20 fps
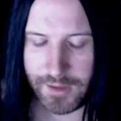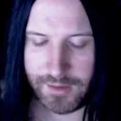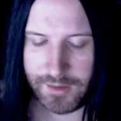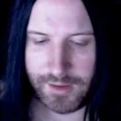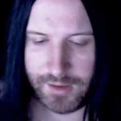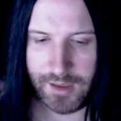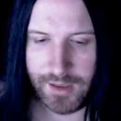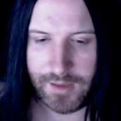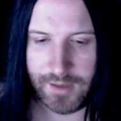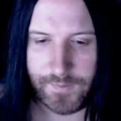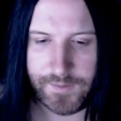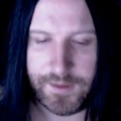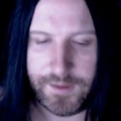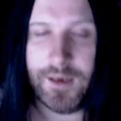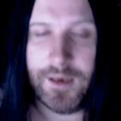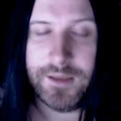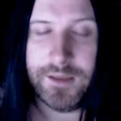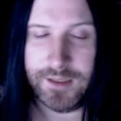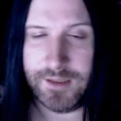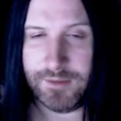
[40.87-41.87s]
and the
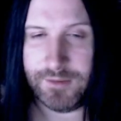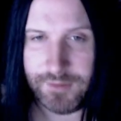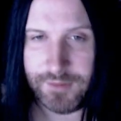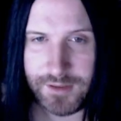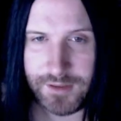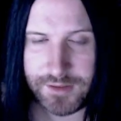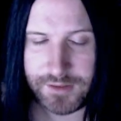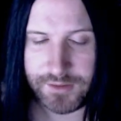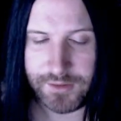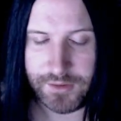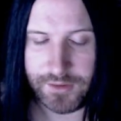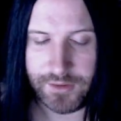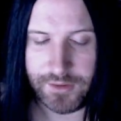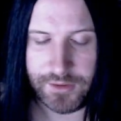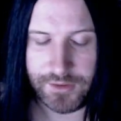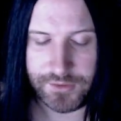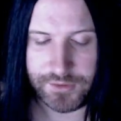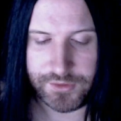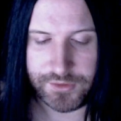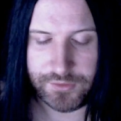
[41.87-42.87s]
idea is that
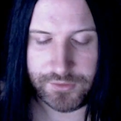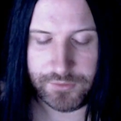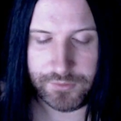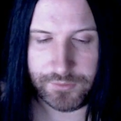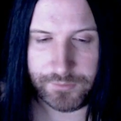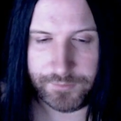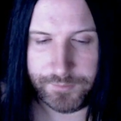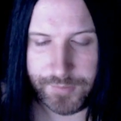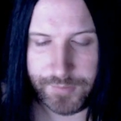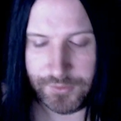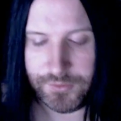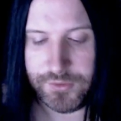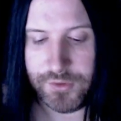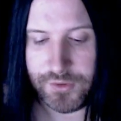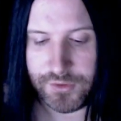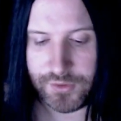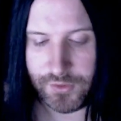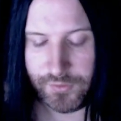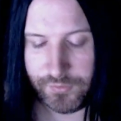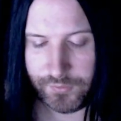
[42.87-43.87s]
as you build your
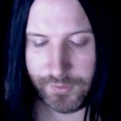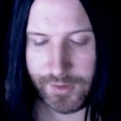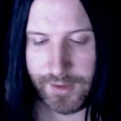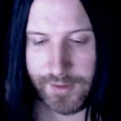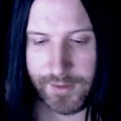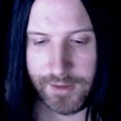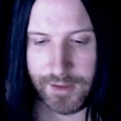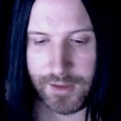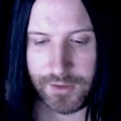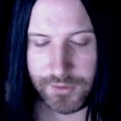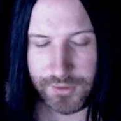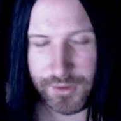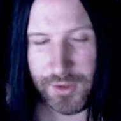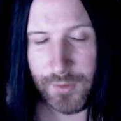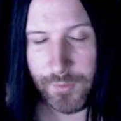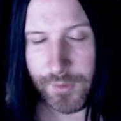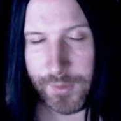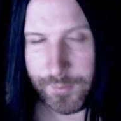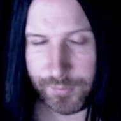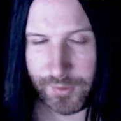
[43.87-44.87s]
software, you don't
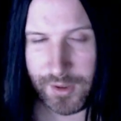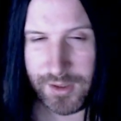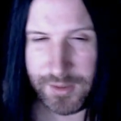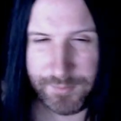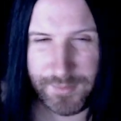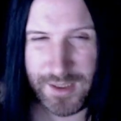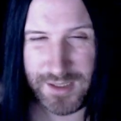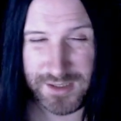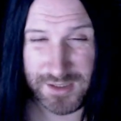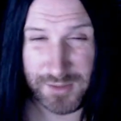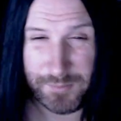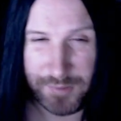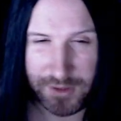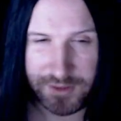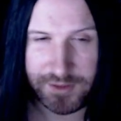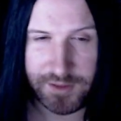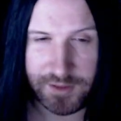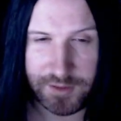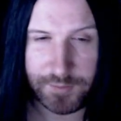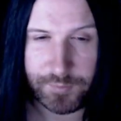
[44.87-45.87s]
want to break master
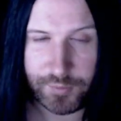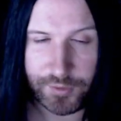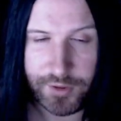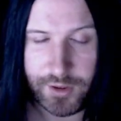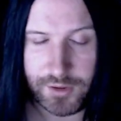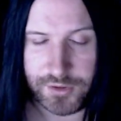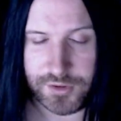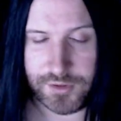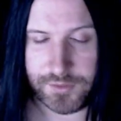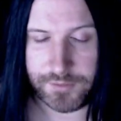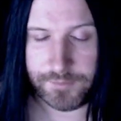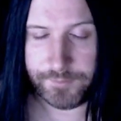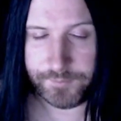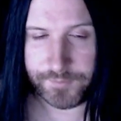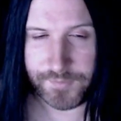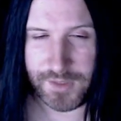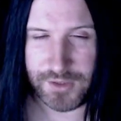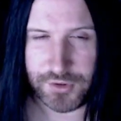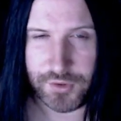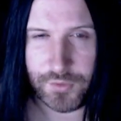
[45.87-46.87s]
because this is production.
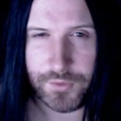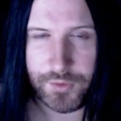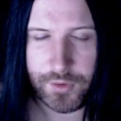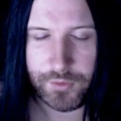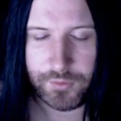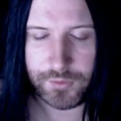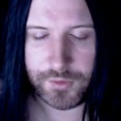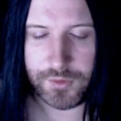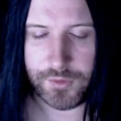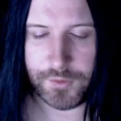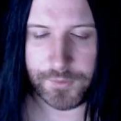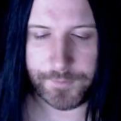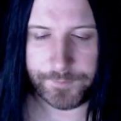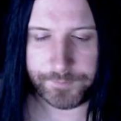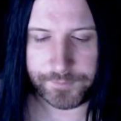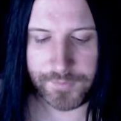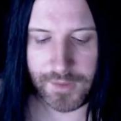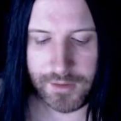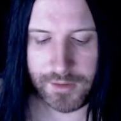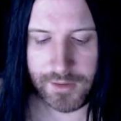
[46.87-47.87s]
It's your known good.
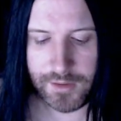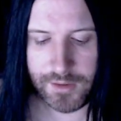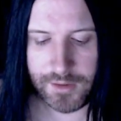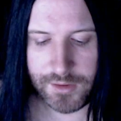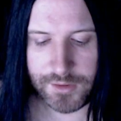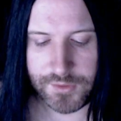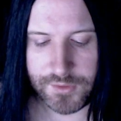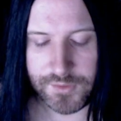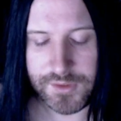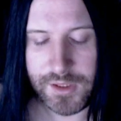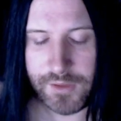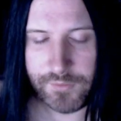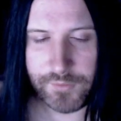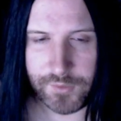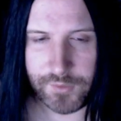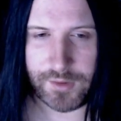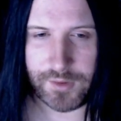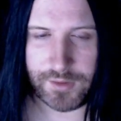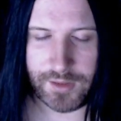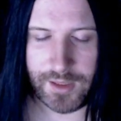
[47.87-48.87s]
So instead of
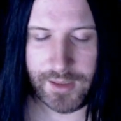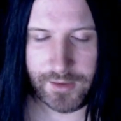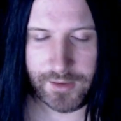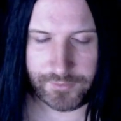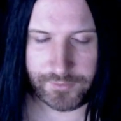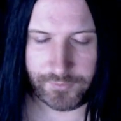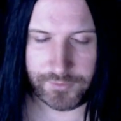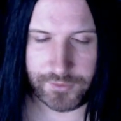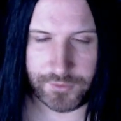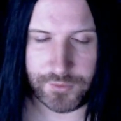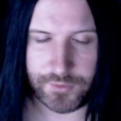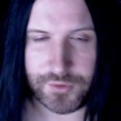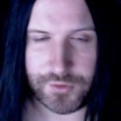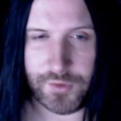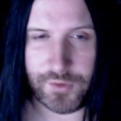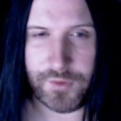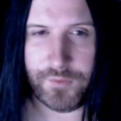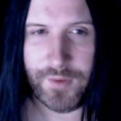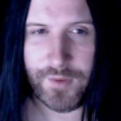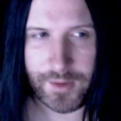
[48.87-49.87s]
doing that, you use your
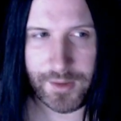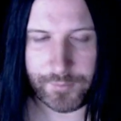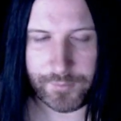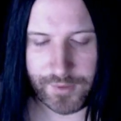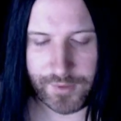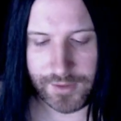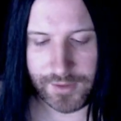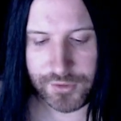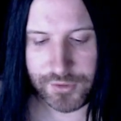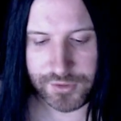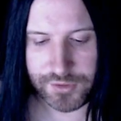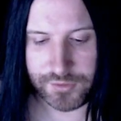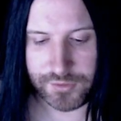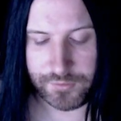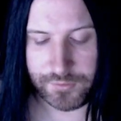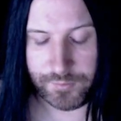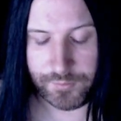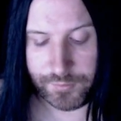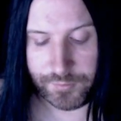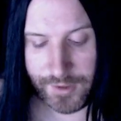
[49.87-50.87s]
develop branch
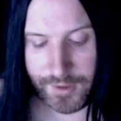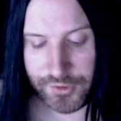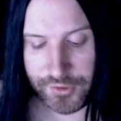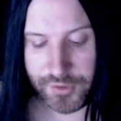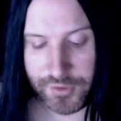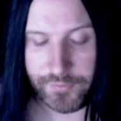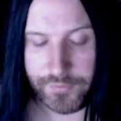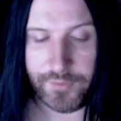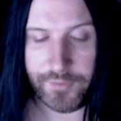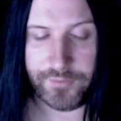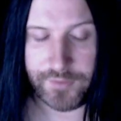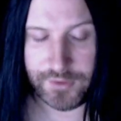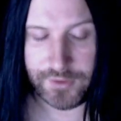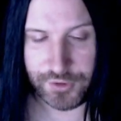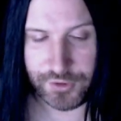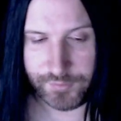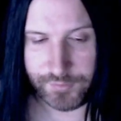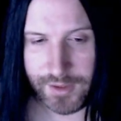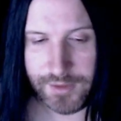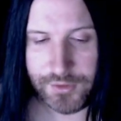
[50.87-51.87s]
to branch off a
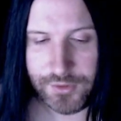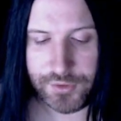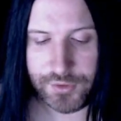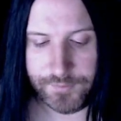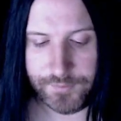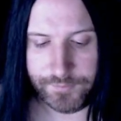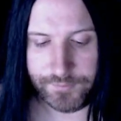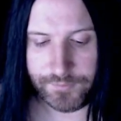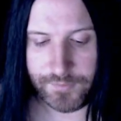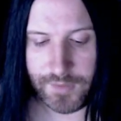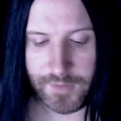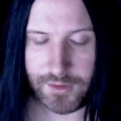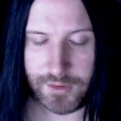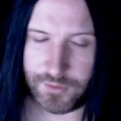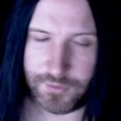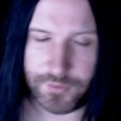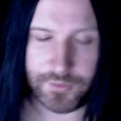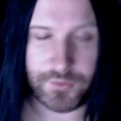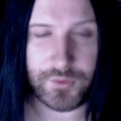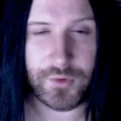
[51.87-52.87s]
feature branch,
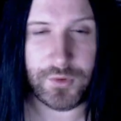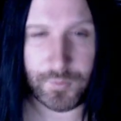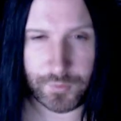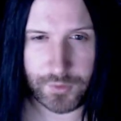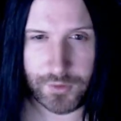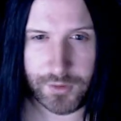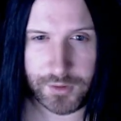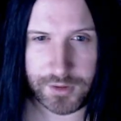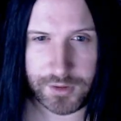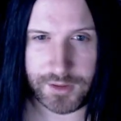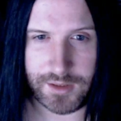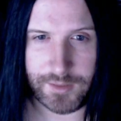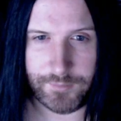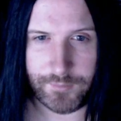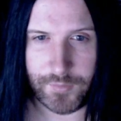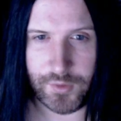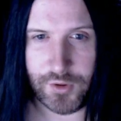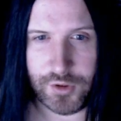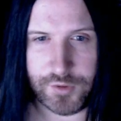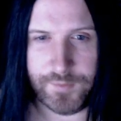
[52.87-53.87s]
do your work, and then
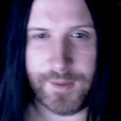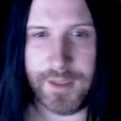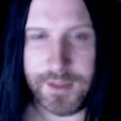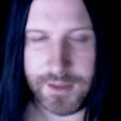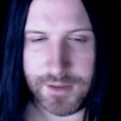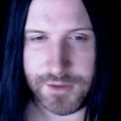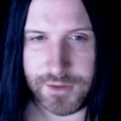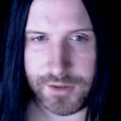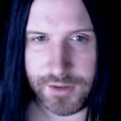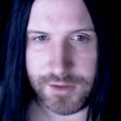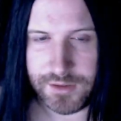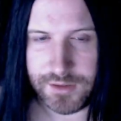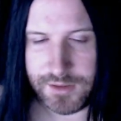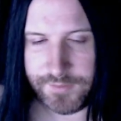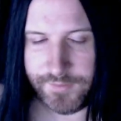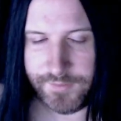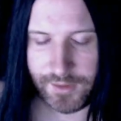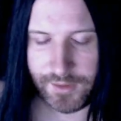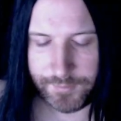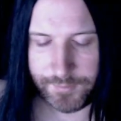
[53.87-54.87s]
merge back into
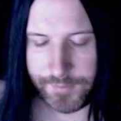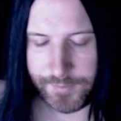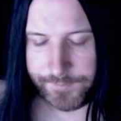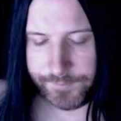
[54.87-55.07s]
develop.